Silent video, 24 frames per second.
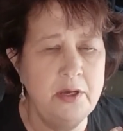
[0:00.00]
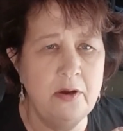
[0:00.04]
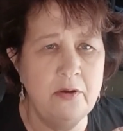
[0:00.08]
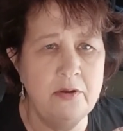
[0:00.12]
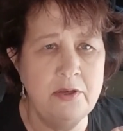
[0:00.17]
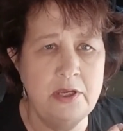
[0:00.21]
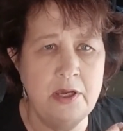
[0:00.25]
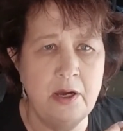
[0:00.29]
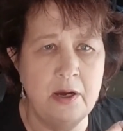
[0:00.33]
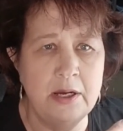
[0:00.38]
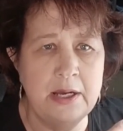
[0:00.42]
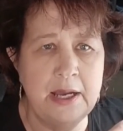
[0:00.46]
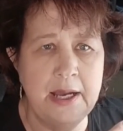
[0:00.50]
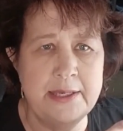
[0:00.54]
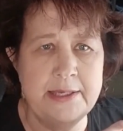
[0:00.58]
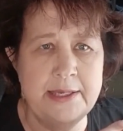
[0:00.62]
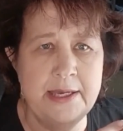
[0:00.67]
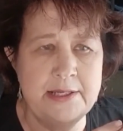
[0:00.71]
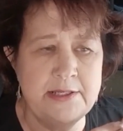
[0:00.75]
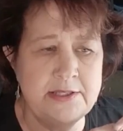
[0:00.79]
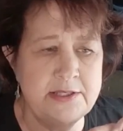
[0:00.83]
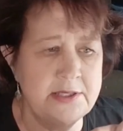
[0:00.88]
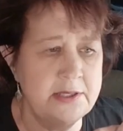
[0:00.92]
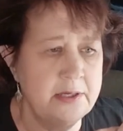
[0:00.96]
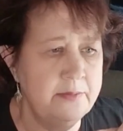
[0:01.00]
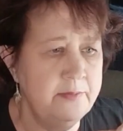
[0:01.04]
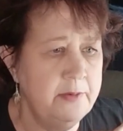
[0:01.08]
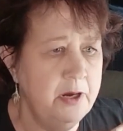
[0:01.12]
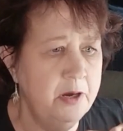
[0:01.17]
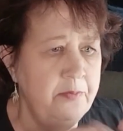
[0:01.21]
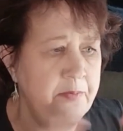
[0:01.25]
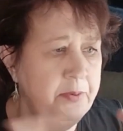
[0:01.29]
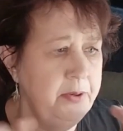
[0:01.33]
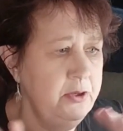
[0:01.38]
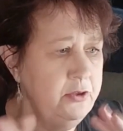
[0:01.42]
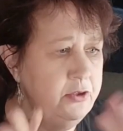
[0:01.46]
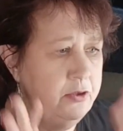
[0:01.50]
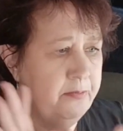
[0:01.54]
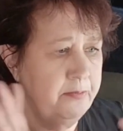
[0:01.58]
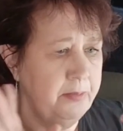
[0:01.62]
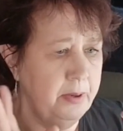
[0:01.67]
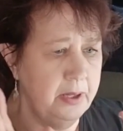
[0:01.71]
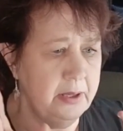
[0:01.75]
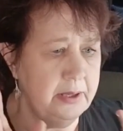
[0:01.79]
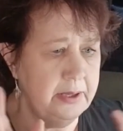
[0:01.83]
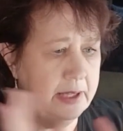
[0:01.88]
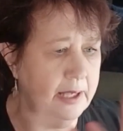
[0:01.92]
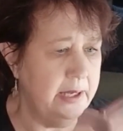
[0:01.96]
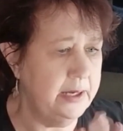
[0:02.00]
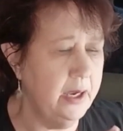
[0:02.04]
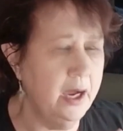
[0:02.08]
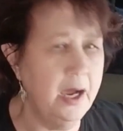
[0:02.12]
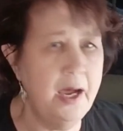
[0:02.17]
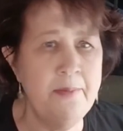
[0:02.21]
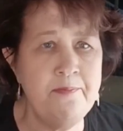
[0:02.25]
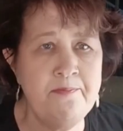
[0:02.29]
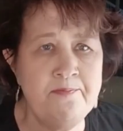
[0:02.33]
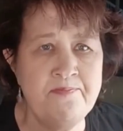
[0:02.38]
on Yaga yet, so I'm hoping to build that up.